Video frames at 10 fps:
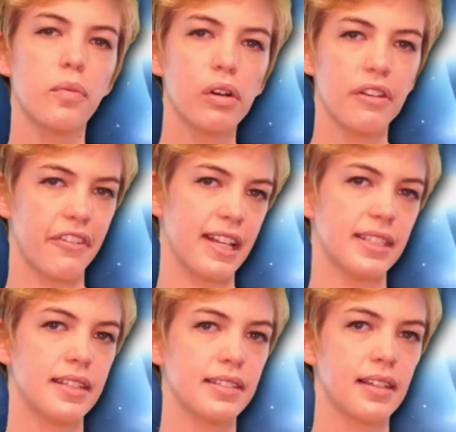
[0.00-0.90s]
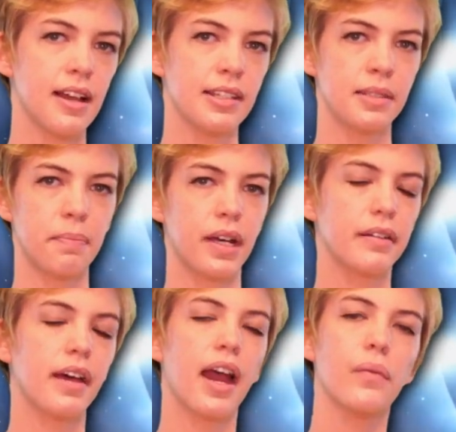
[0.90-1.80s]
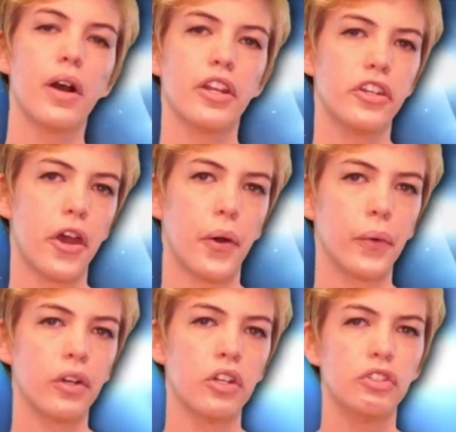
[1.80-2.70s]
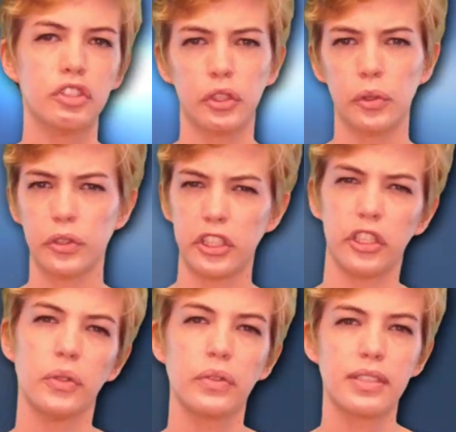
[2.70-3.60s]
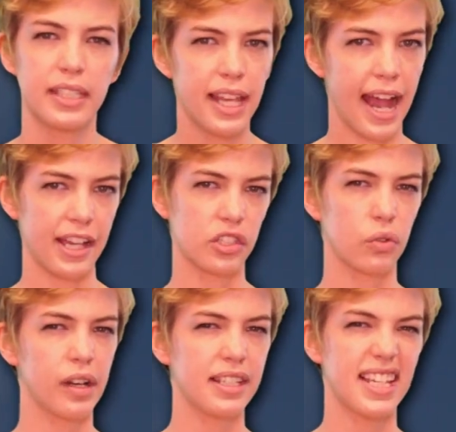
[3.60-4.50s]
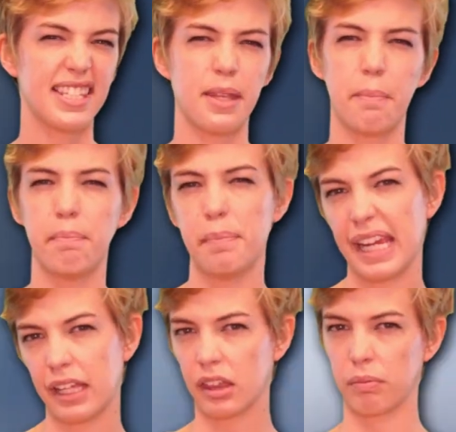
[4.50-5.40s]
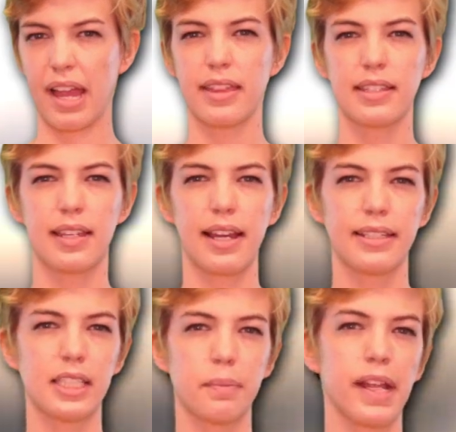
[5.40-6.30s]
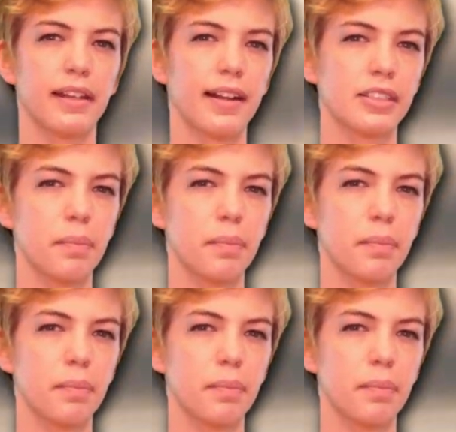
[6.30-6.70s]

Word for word: more event to discuss, but I want to know do you see asteroids as the big threat that scientists painted out